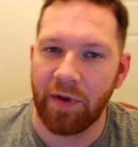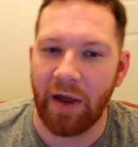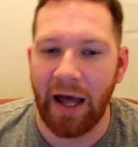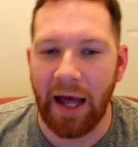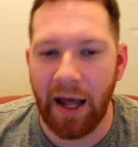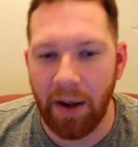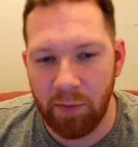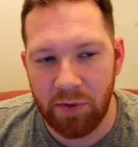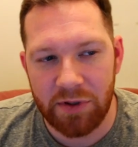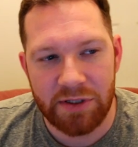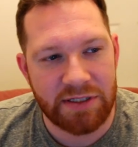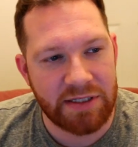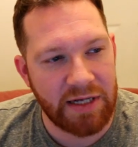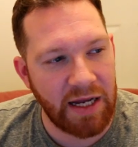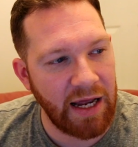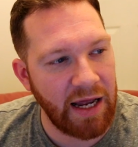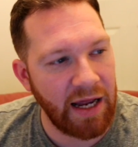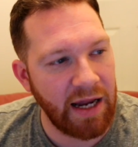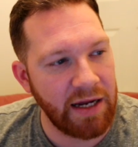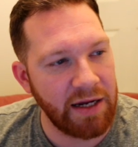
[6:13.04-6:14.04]
I would
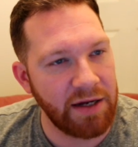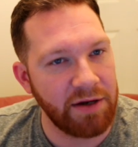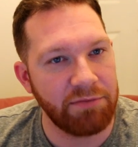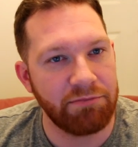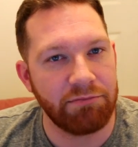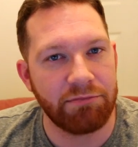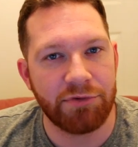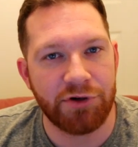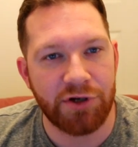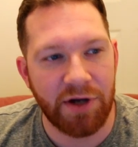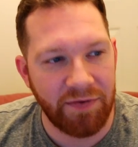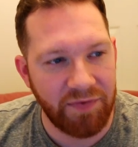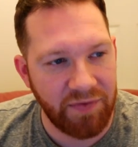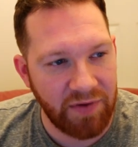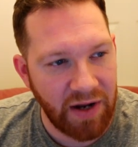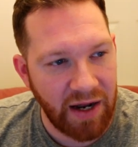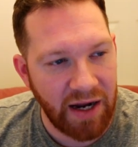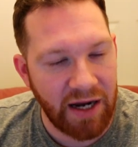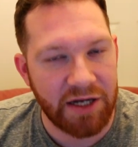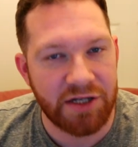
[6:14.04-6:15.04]
say
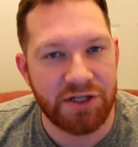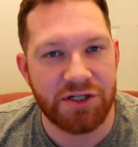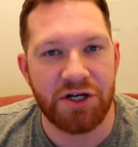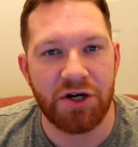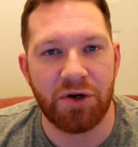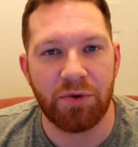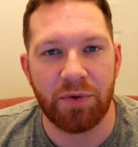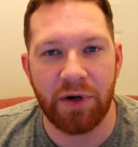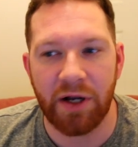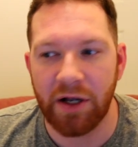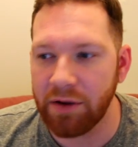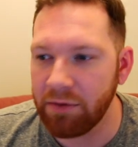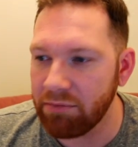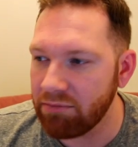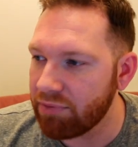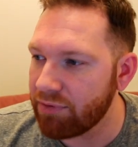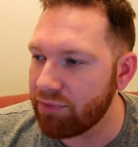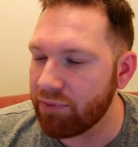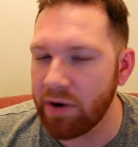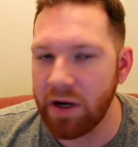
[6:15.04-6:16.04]
Sheffield United
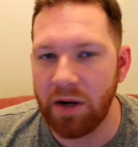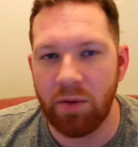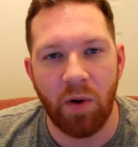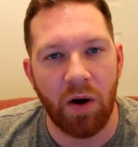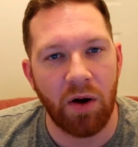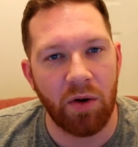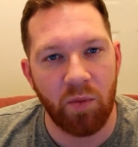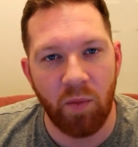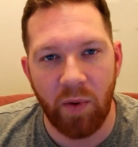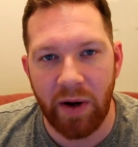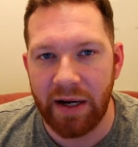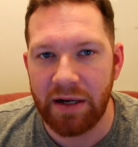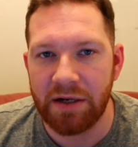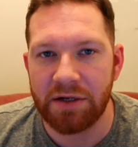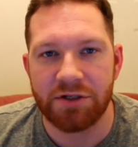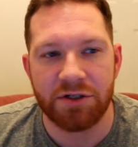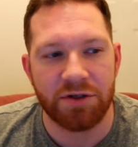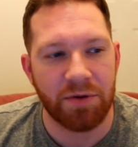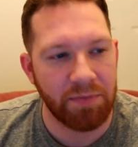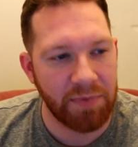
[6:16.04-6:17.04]
2-0, 3-1 win,
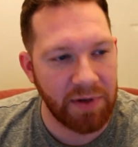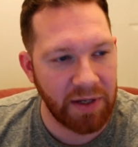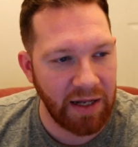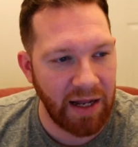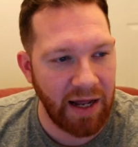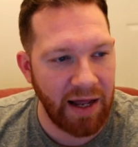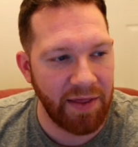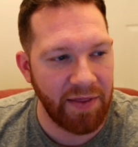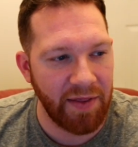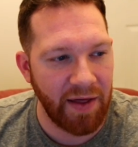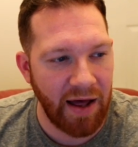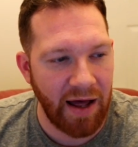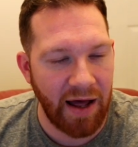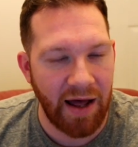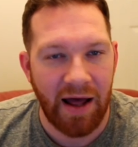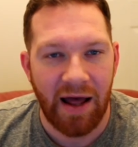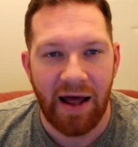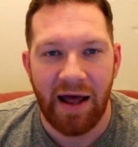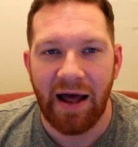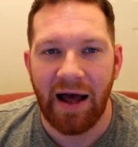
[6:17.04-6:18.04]
something like
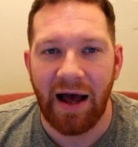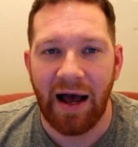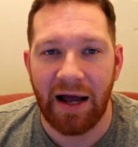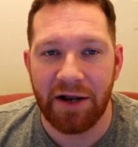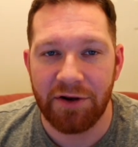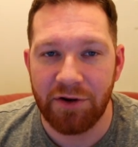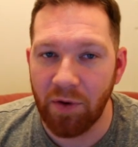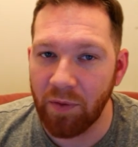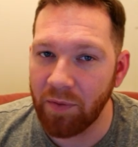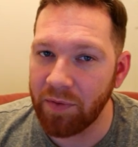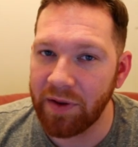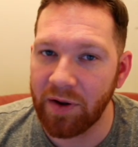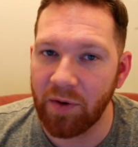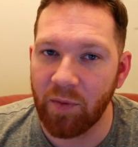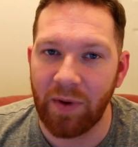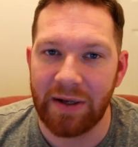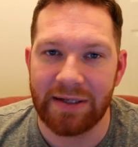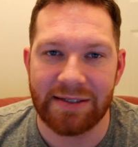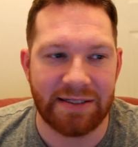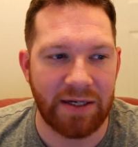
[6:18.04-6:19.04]
that. I don't think
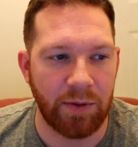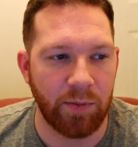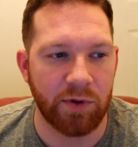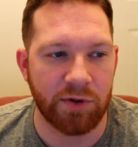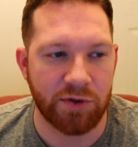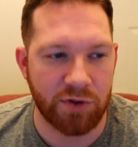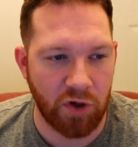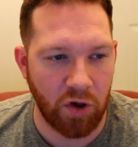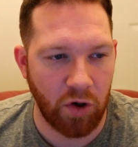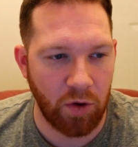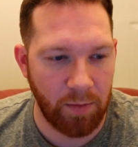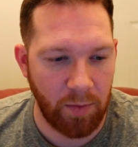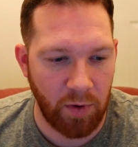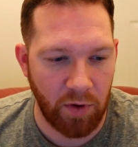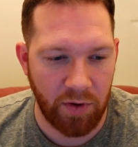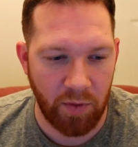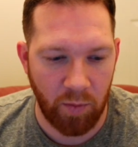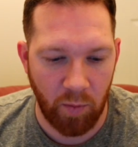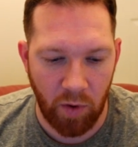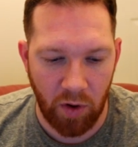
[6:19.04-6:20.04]
Wednesday will score
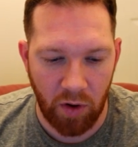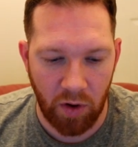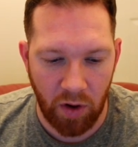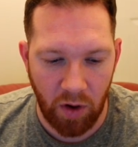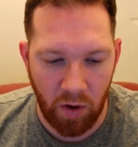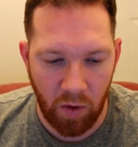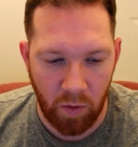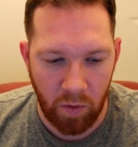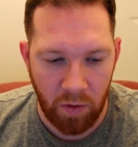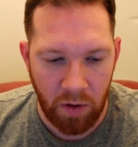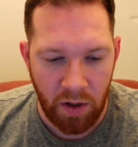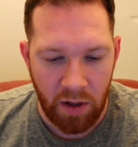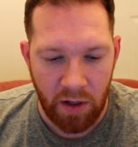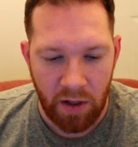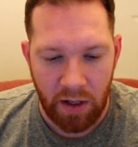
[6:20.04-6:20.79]
more than one goal.